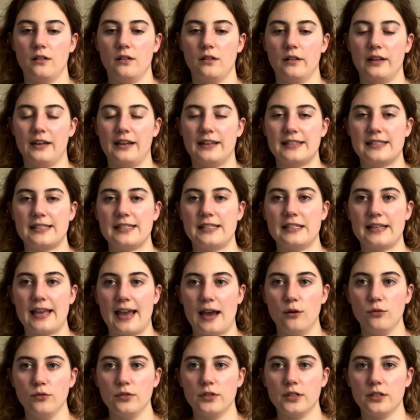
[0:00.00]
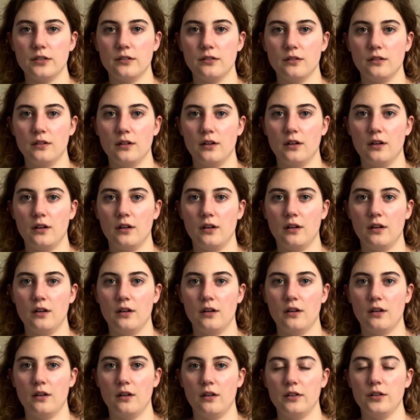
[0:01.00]
like a scout
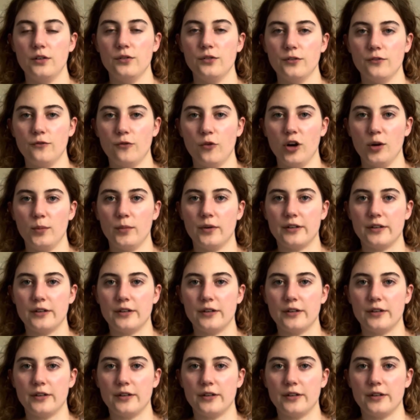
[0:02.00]
uniform